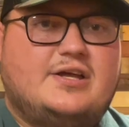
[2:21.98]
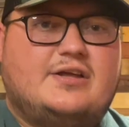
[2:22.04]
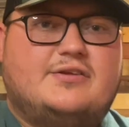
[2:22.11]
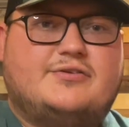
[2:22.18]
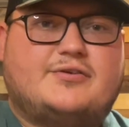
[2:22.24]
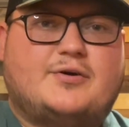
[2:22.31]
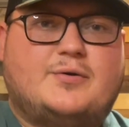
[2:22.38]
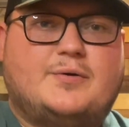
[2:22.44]

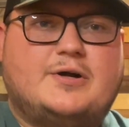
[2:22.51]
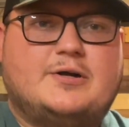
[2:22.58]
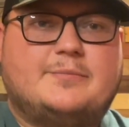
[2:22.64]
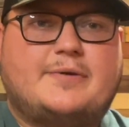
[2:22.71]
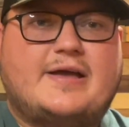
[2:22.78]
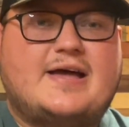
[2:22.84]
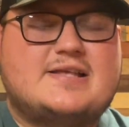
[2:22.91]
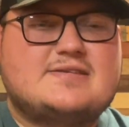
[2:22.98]
So
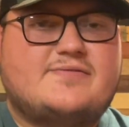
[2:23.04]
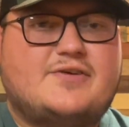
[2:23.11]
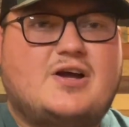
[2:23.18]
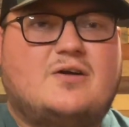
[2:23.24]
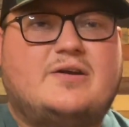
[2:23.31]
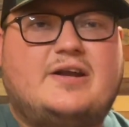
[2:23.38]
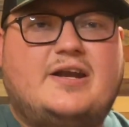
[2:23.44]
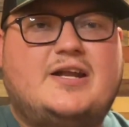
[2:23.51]
guys, if
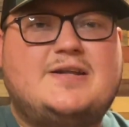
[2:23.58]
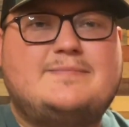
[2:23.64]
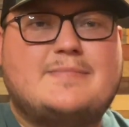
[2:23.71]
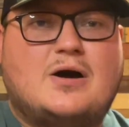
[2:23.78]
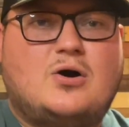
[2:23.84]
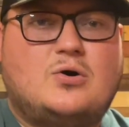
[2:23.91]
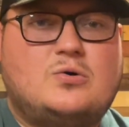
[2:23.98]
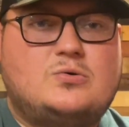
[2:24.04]
y'all need any
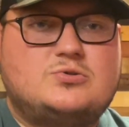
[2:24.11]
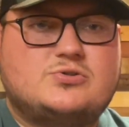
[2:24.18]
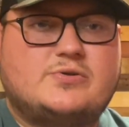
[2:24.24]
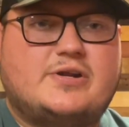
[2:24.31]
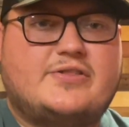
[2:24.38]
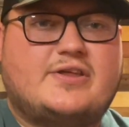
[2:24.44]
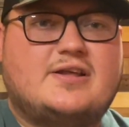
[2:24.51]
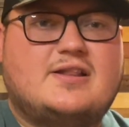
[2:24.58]
molds or
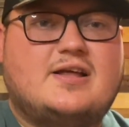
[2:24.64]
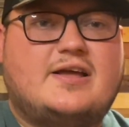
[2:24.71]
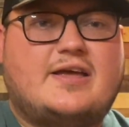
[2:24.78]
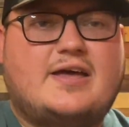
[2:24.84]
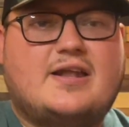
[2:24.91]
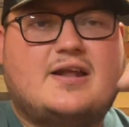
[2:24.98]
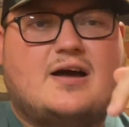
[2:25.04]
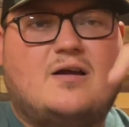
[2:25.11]
anything like
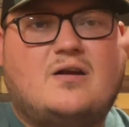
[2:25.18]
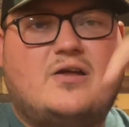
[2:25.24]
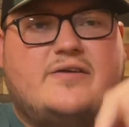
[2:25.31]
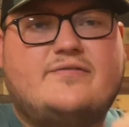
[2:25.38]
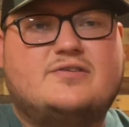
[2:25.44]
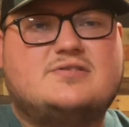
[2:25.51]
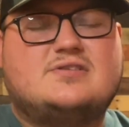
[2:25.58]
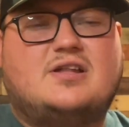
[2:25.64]
that, I'll
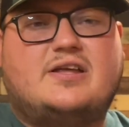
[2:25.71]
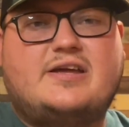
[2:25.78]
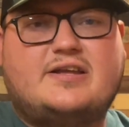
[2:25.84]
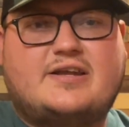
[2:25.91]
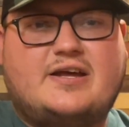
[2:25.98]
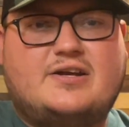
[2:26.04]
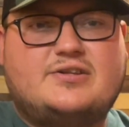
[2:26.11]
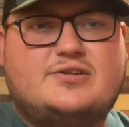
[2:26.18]
leave his link
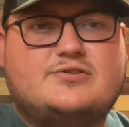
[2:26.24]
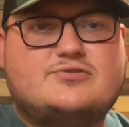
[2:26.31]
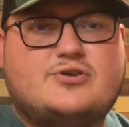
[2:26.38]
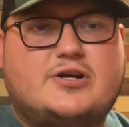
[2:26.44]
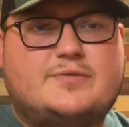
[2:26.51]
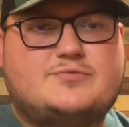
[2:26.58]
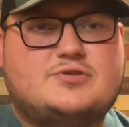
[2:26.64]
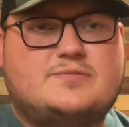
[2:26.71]
down in the
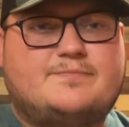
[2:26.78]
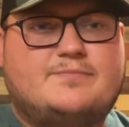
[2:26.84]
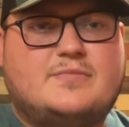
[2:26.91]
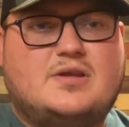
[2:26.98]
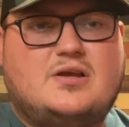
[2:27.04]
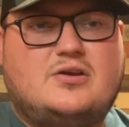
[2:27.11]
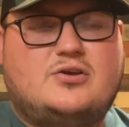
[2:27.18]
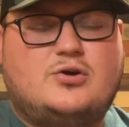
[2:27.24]
description.
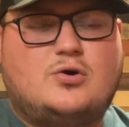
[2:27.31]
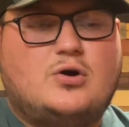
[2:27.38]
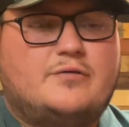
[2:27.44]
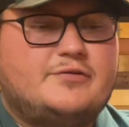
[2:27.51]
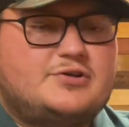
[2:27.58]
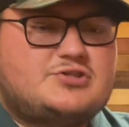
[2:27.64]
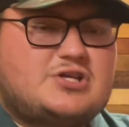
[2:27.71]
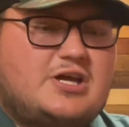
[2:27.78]
You can go
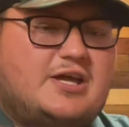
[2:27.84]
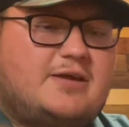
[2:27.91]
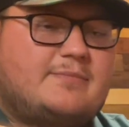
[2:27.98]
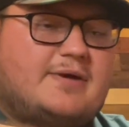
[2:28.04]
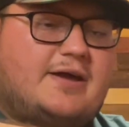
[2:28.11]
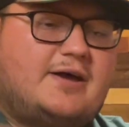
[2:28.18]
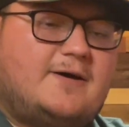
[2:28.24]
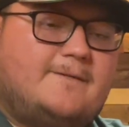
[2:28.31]
over and check him
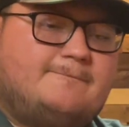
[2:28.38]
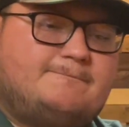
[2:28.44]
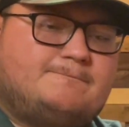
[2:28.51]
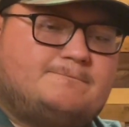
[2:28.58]
out.